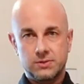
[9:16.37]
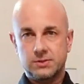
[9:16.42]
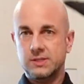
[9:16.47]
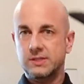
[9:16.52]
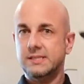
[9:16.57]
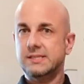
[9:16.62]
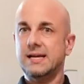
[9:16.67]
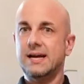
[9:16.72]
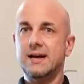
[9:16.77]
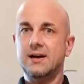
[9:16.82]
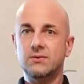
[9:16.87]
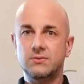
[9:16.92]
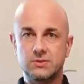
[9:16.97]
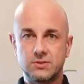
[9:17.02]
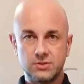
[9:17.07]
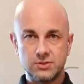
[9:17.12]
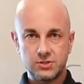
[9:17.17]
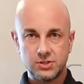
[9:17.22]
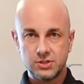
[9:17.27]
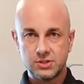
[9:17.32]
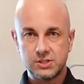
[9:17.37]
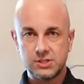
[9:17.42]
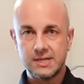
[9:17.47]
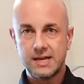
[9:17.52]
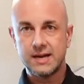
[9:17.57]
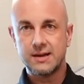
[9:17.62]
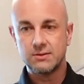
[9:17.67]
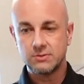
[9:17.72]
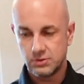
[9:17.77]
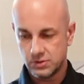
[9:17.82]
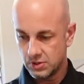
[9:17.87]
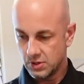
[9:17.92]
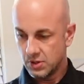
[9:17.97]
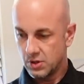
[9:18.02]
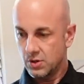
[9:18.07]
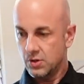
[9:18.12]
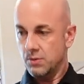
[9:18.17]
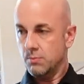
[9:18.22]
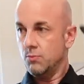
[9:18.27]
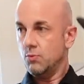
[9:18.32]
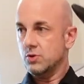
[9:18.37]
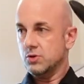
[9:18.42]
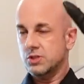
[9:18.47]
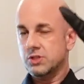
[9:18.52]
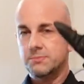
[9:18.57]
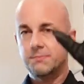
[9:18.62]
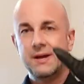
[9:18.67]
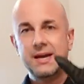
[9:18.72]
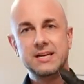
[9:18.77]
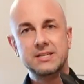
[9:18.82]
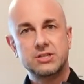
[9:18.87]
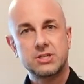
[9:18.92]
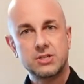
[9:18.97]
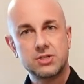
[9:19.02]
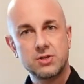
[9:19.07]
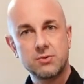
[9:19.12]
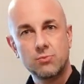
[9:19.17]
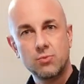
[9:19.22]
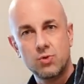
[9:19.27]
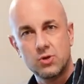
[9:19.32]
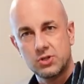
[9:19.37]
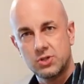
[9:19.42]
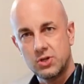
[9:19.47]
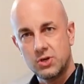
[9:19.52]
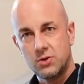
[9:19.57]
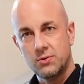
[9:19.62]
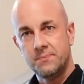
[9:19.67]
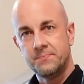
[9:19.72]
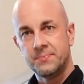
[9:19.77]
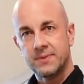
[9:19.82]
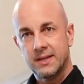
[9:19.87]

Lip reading: The sound just sounds more spacious. So more so